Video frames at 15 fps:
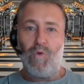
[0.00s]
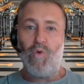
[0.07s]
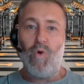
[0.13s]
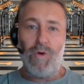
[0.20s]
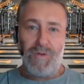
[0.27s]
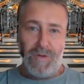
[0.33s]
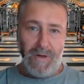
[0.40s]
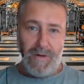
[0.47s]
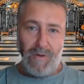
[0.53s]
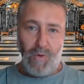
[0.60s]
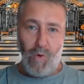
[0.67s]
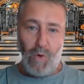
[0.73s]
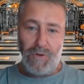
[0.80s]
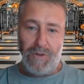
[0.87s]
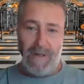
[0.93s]

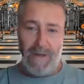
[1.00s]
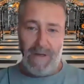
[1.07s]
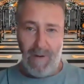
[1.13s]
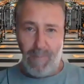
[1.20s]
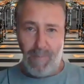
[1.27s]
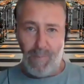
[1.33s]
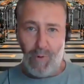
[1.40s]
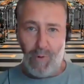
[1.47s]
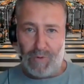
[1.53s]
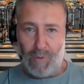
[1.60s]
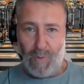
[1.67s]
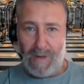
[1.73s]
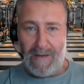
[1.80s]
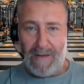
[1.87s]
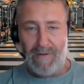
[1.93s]
quarterly report
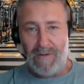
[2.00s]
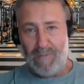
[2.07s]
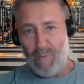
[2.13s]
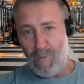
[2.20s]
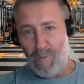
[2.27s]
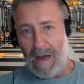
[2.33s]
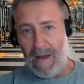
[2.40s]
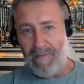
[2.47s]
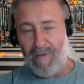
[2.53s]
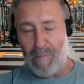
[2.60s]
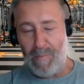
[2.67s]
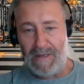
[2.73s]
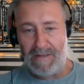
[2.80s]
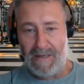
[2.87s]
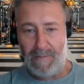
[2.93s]
or whatever, however
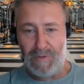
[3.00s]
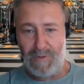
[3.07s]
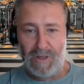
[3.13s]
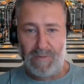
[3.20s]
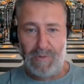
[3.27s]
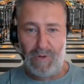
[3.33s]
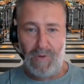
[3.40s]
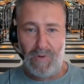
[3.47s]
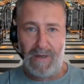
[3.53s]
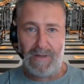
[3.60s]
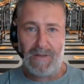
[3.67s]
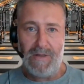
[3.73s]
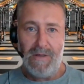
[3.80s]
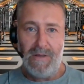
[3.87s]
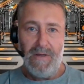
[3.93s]
many times you're going to be doing
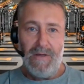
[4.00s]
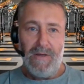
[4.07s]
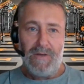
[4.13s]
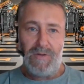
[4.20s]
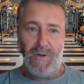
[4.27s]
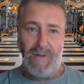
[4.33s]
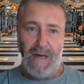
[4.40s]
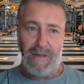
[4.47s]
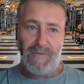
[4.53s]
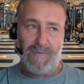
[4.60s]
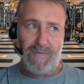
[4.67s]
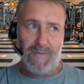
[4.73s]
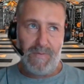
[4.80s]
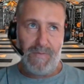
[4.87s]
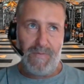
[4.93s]
it. So that's,
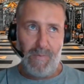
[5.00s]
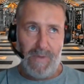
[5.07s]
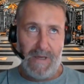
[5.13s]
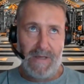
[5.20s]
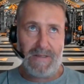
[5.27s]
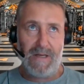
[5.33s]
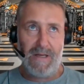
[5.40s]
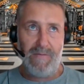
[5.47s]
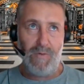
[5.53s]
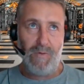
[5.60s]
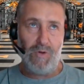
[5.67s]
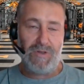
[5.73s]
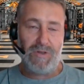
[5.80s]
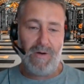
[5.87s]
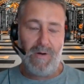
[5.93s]
for me, it's kind of
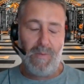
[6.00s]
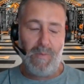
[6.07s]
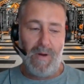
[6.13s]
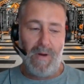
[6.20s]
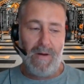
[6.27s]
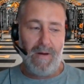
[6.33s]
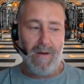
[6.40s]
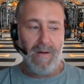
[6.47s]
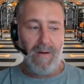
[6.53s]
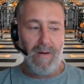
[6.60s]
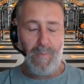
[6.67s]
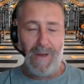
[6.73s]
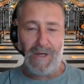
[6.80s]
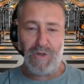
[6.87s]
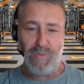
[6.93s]
also a
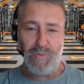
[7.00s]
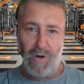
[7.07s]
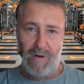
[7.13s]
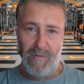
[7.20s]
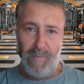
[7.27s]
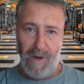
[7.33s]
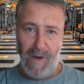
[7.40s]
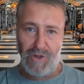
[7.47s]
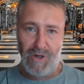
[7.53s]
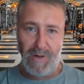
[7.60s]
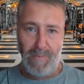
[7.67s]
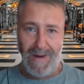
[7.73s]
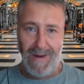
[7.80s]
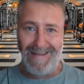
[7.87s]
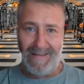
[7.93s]
benchmark of
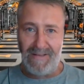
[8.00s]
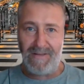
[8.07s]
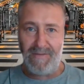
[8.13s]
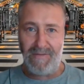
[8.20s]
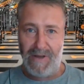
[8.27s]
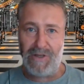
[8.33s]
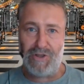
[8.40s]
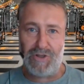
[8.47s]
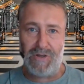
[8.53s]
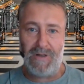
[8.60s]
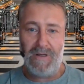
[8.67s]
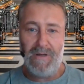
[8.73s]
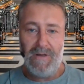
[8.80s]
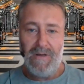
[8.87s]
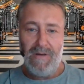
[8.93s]
measuring my intervention
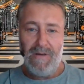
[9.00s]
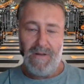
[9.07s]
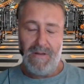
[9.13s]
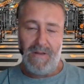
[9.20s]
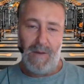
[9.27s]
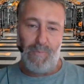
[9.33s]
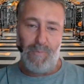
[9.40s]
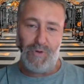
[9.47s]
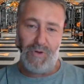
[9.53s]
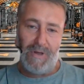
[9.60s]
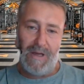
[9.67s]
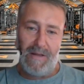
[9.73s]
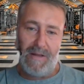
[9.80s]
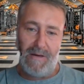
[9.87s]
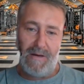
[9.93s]
that I put
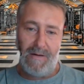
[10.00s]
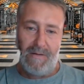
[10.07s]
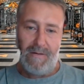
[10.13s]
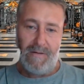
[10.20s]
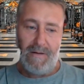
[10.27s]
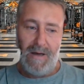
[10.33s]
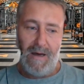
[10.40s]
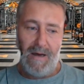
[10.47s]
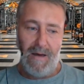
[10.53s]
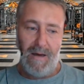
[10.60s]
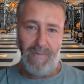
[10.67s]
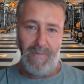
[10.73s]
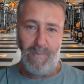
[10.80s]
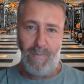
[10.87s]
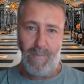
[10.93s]
together
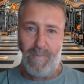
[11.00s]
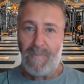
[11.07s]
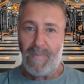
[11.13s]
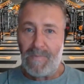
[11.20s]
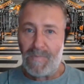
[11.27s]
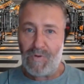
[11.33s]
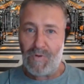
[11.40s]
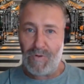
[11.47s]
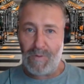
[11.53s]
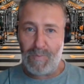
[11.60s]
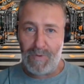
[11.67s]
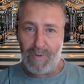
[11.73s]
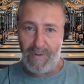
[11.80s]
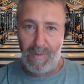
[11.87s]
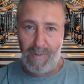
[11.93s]
to
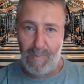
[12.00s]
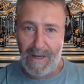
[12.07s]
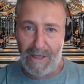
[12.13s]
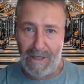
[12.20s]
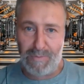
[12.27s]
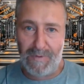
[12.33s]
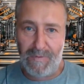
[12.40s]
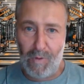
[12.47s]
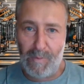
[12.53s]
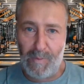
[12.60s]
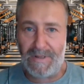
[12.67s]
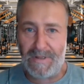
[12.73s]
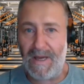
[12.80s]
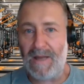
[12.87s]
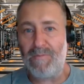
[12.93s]
improve the player's
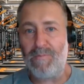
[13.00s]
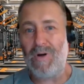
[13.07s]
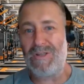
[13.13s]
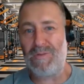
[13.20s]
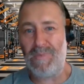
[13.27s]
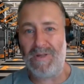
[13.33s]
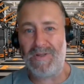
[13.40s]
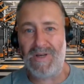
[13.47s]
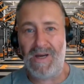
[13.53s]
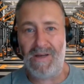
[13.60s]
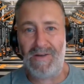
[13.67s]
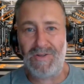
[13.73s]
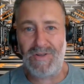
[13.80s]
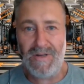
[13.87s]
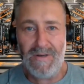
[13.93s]
performance and possibly
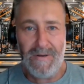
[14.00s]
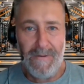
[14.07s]
change